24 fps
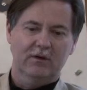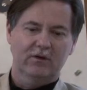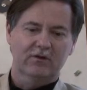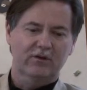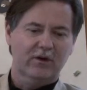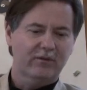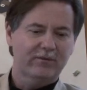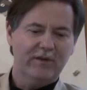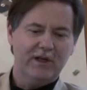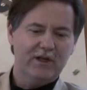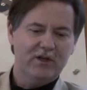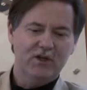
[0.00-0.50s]

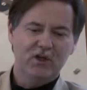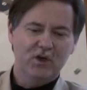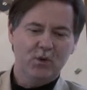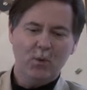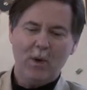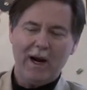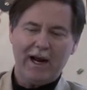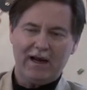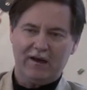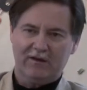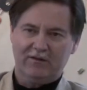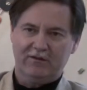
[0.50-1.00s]
So if the
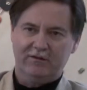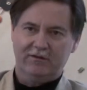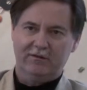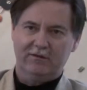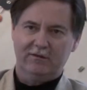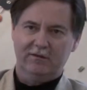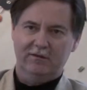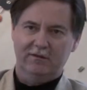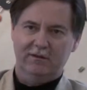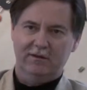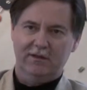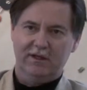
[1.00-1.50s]

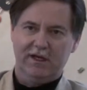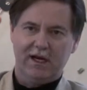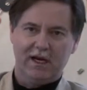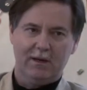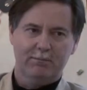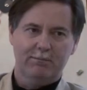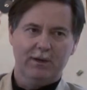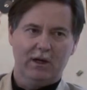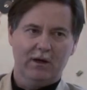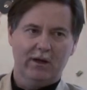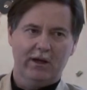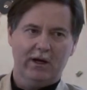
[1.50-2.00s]
US
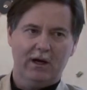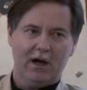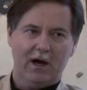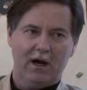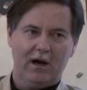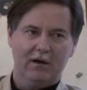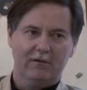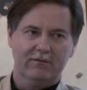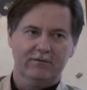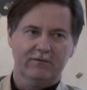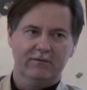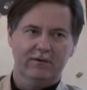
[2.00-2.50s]
can't pull it
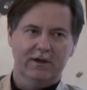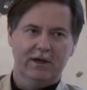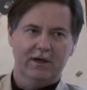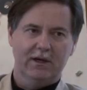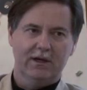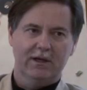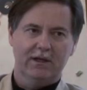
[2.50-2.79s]
off,